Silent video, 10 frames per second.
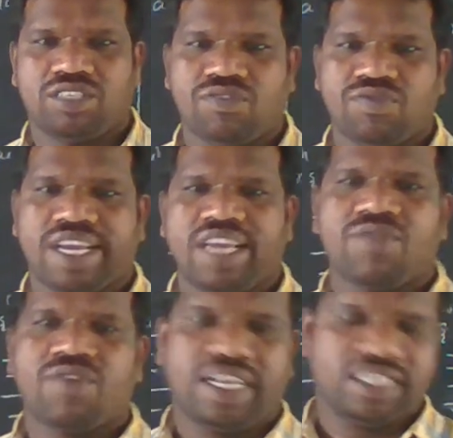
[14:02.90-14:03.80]
Okay,
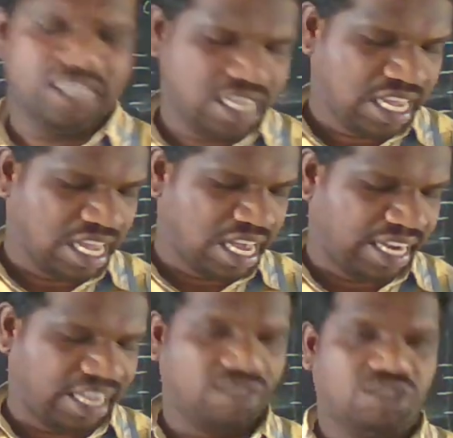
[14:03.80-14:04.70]
what is the
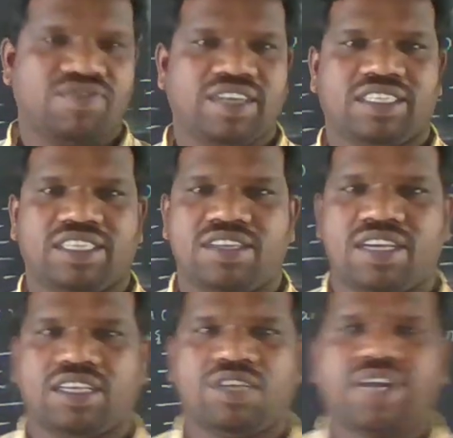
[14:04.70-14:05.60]
recursive function here?
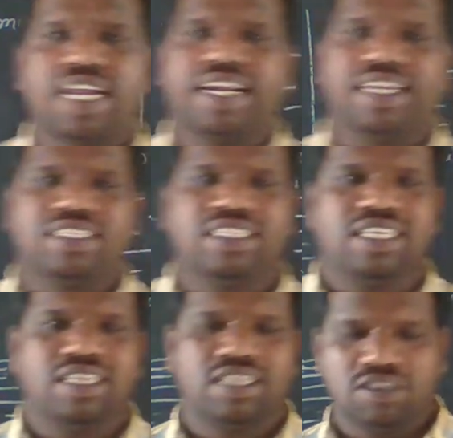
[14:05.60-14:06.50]
Okay, let us see
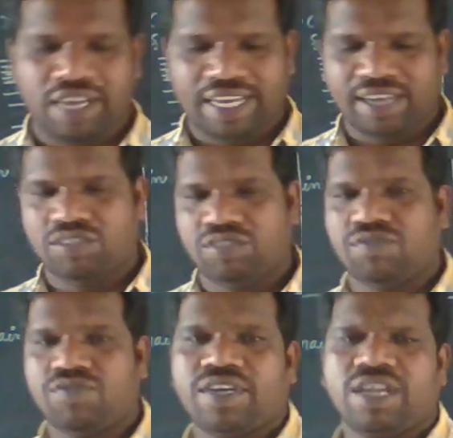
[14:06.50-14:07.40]
recursive.
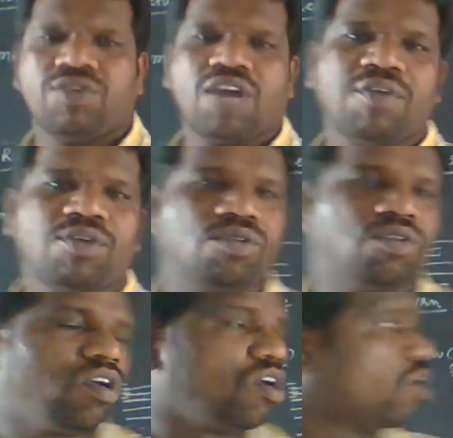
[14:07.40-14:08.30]
Okay, we have to
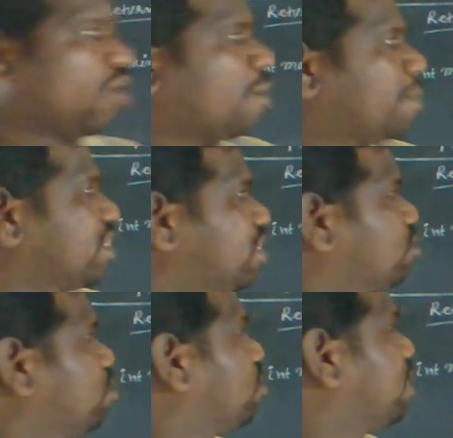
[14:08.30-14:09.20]
copy this